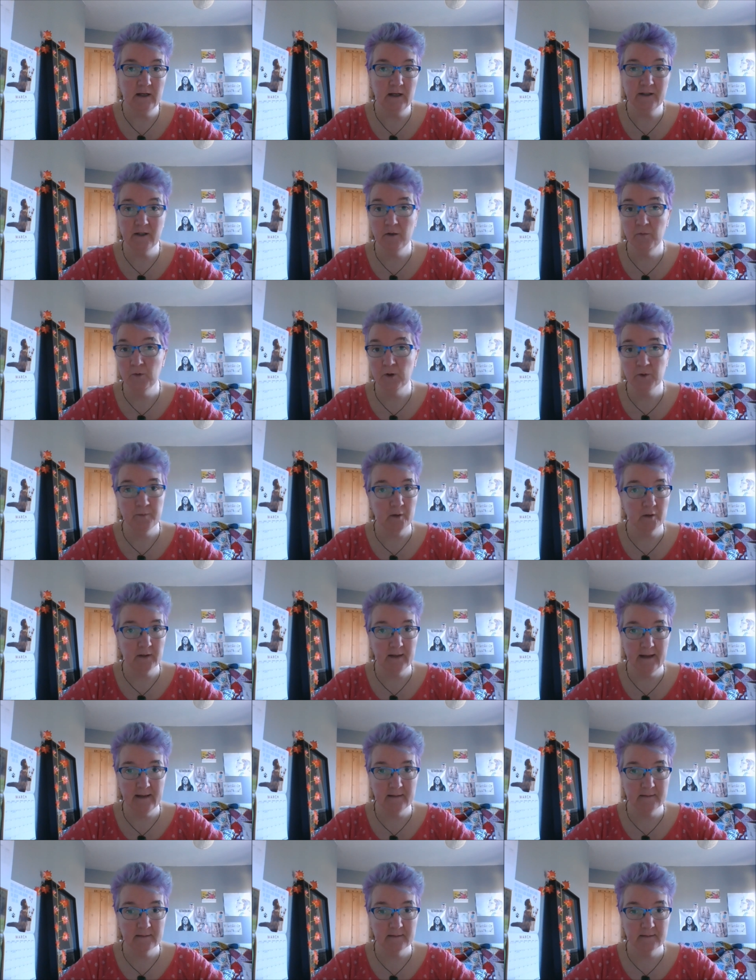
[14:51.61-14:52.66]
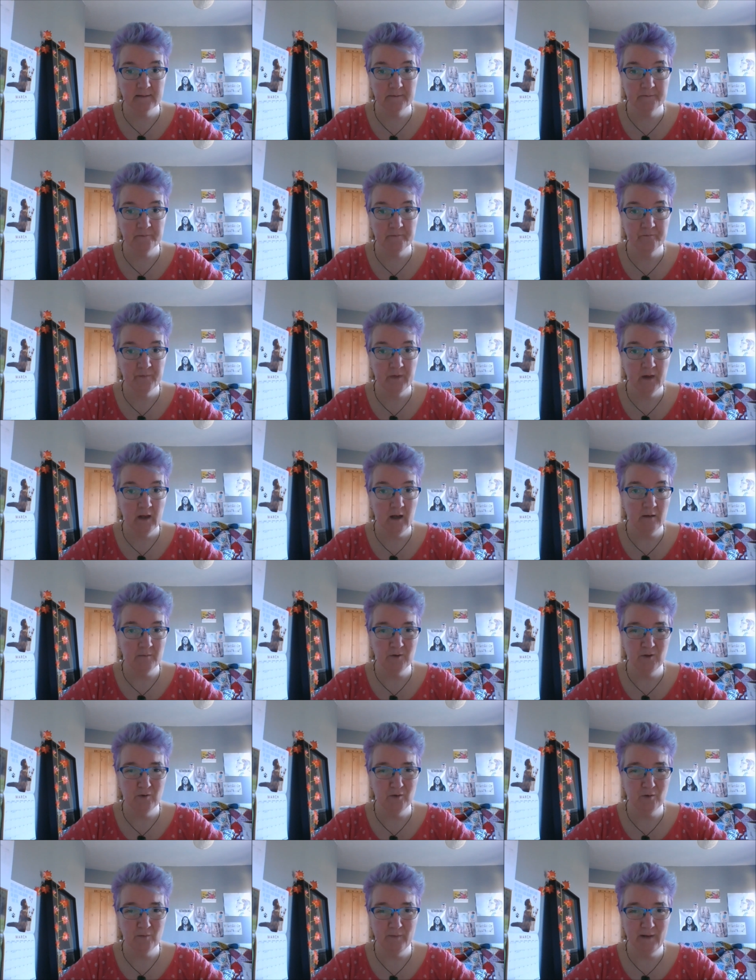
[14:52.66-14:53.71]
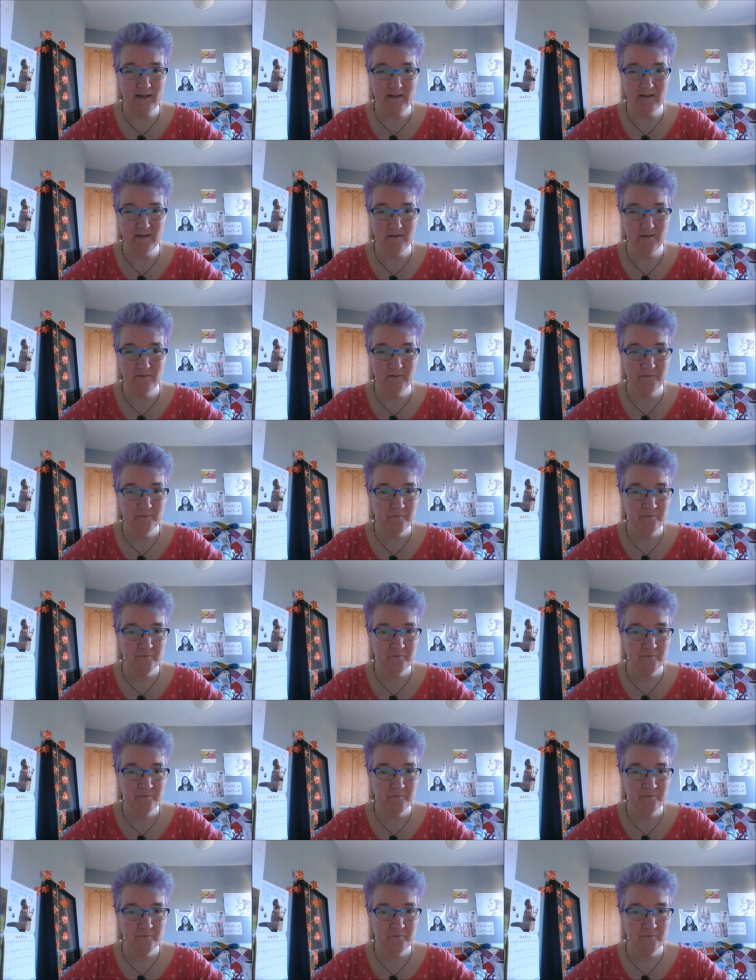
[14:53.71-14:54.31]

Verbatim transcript: I don't watch podcasts. I'm too competitive.